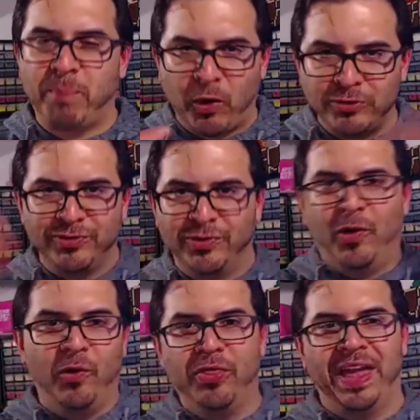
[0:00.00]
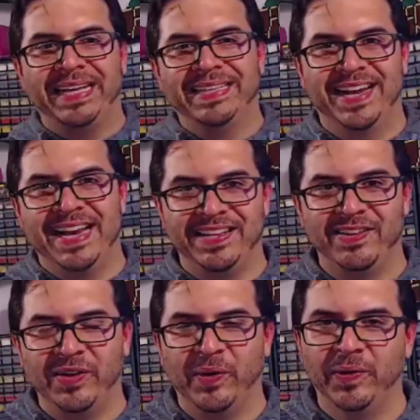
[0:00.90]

personal things that I need to do.